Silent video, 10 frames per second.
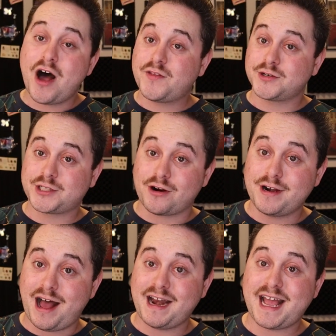others are
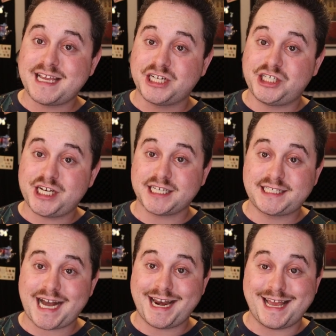not, and you
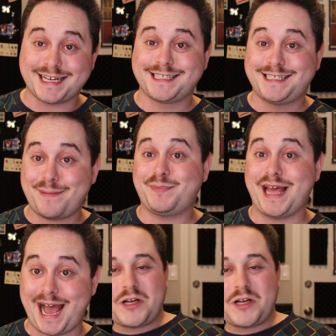just gotta accept that.